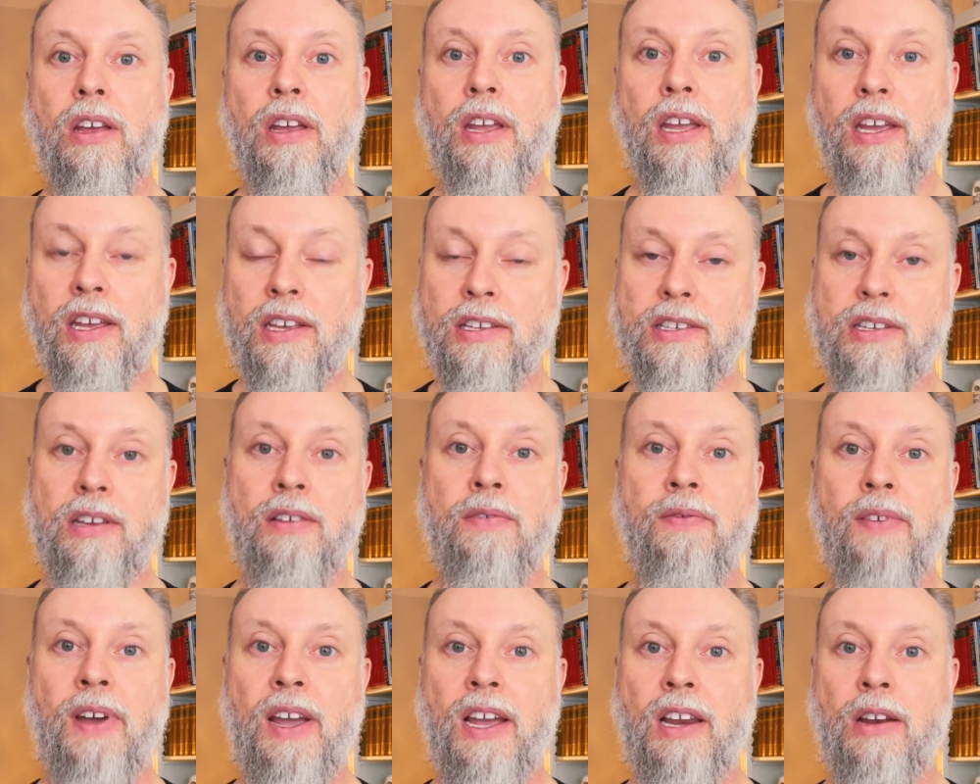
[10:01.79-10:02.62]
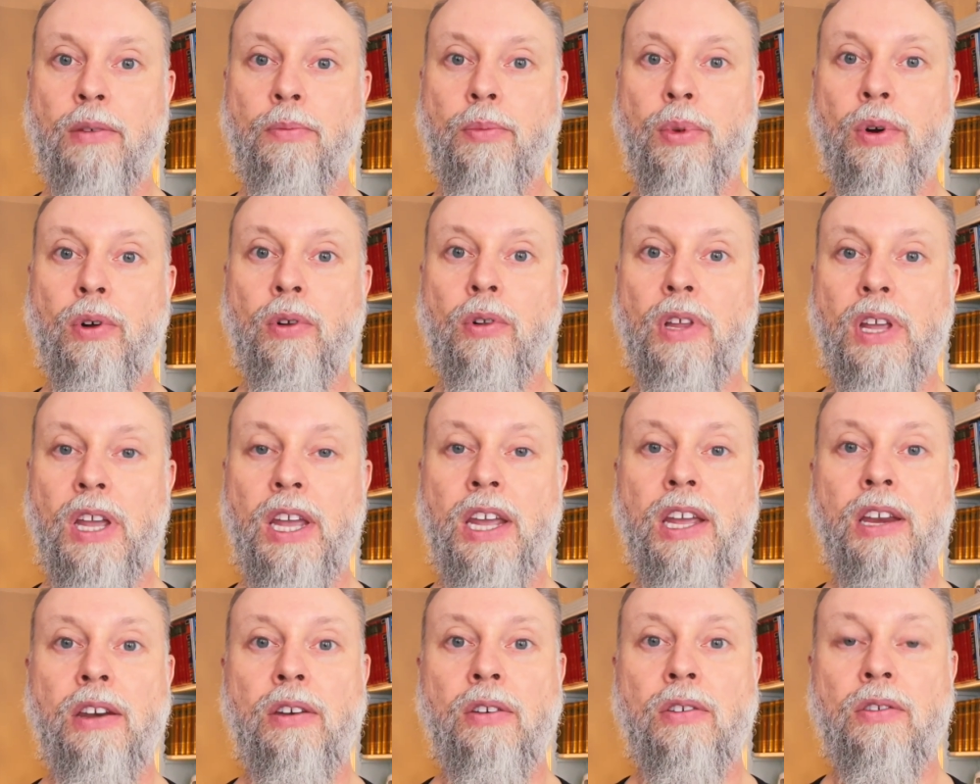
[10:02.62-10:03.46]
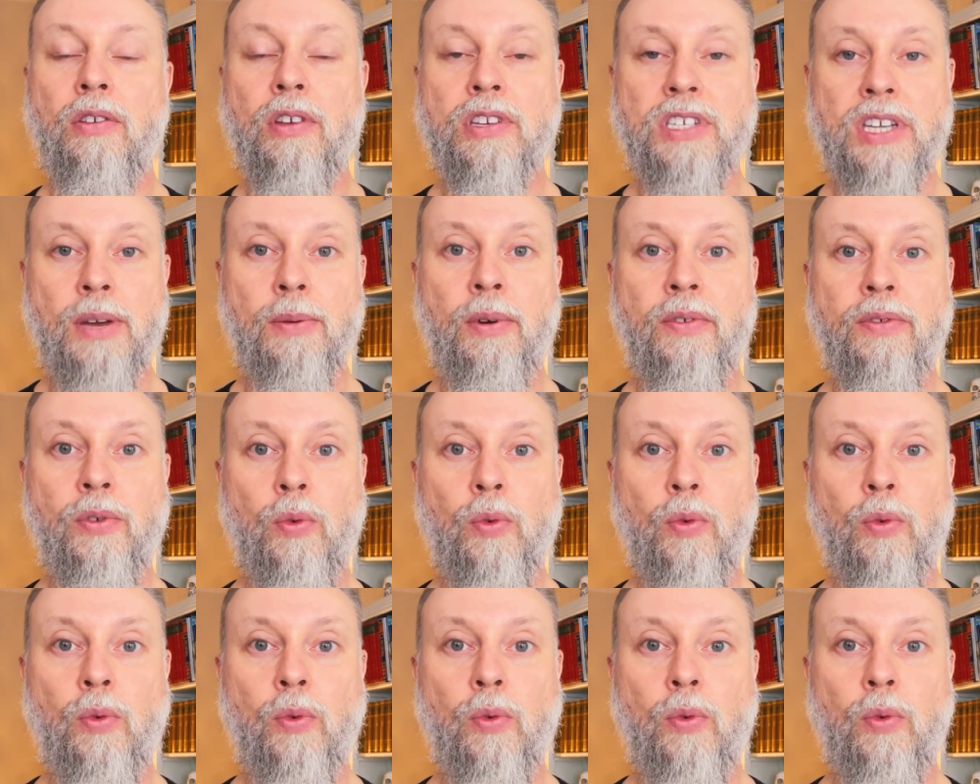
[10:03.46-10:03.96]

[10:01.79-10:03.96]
is available in some of the